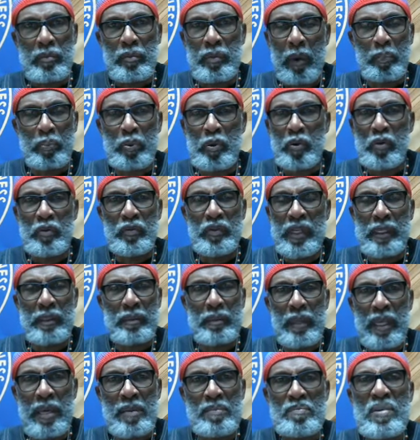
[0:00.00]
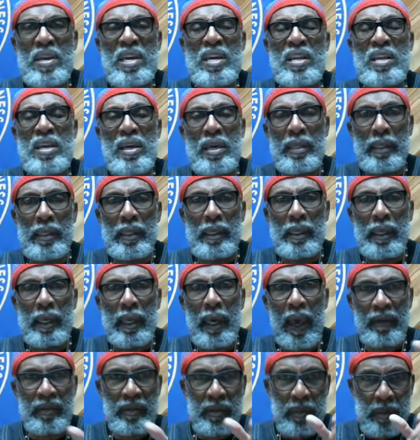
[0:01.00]
approved it immediately
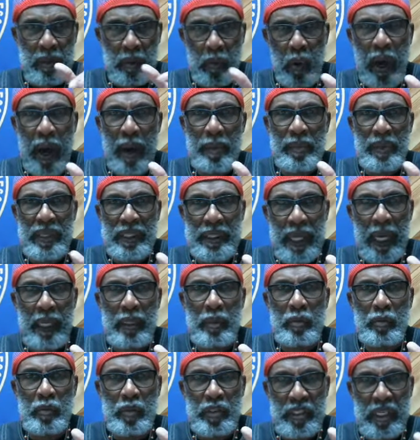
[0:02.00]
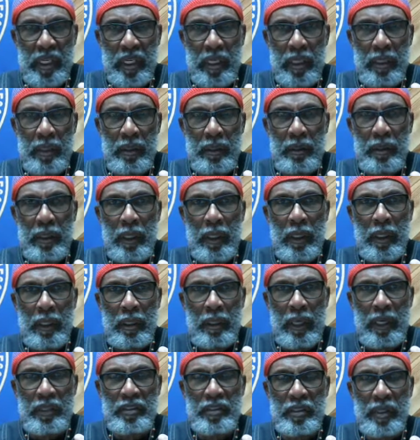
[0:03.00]
after Laquan McDonald was killed.
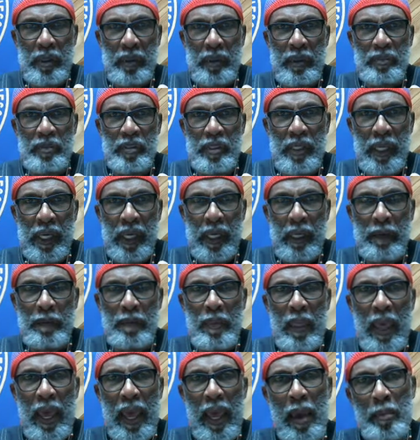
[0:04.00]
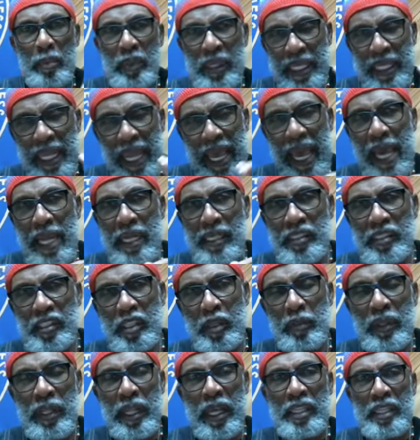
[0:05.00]
You understand what I'm saying? but they had a
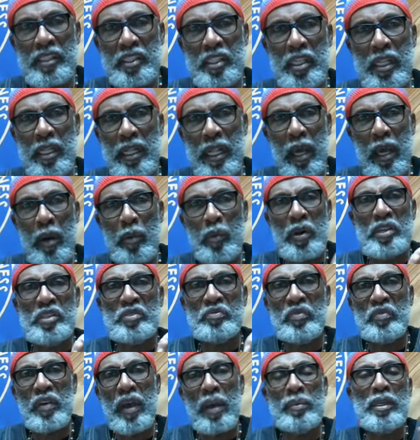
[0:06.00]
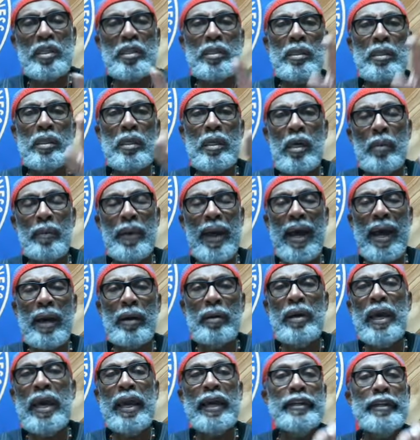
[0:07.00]
stipulation in there where his family couldn't come
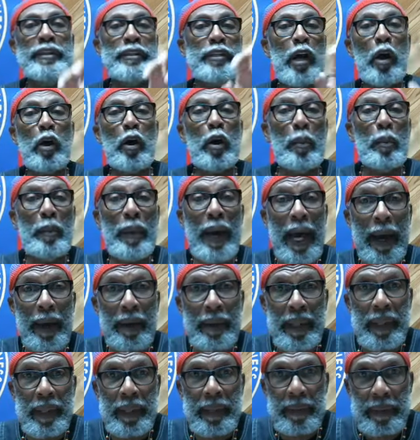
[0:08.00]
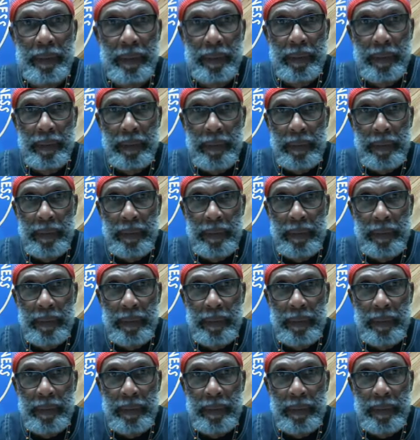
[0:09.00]
out and talk about it.